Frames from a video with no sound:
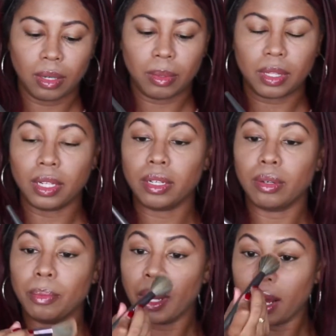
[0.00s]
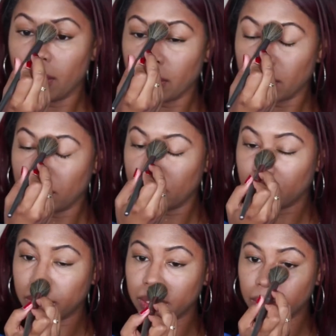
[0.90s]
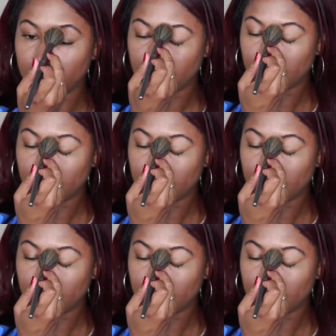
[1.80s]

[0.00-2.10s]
with a little powder on it.